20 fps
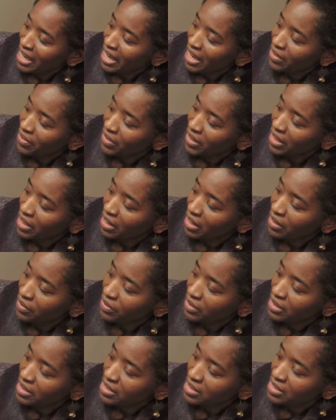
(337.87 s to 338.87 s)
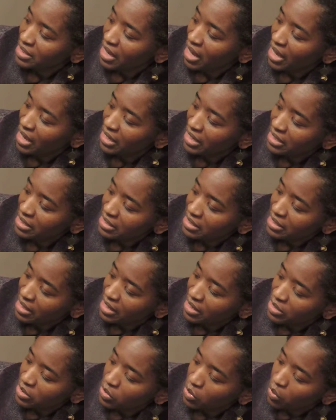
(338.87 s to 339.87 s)
And then on this side it
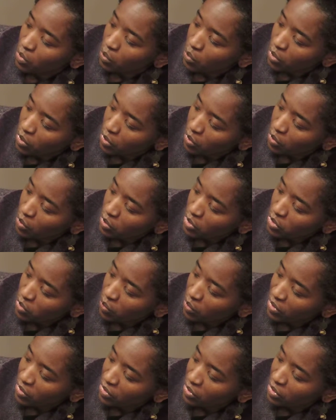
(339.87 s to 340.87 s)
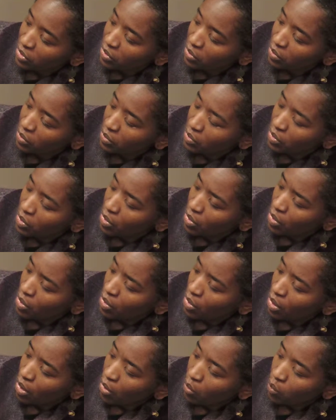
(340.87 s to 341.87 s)
says who is with you,
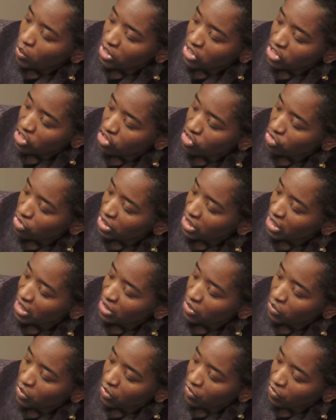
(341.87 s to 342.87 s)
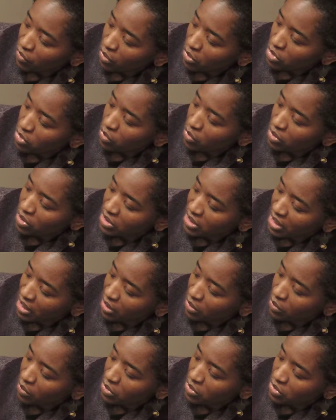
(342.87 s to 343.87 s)
what did you eat, your first course,
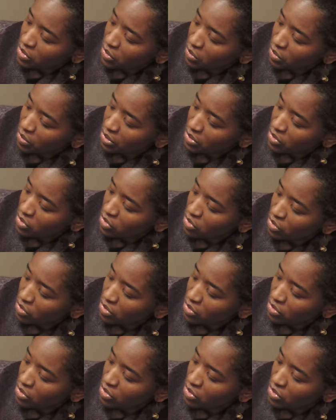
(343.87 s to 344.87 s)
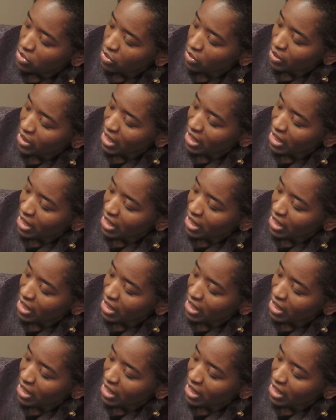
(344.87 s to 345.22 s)
second course, third course, dessert,